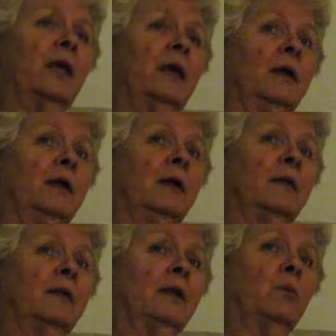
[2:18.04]

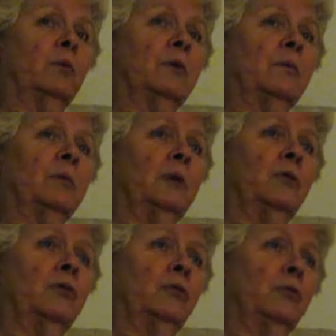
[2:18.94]
And they wanted me
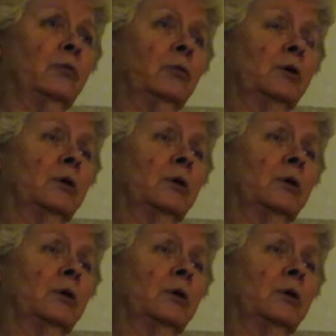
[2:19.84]
to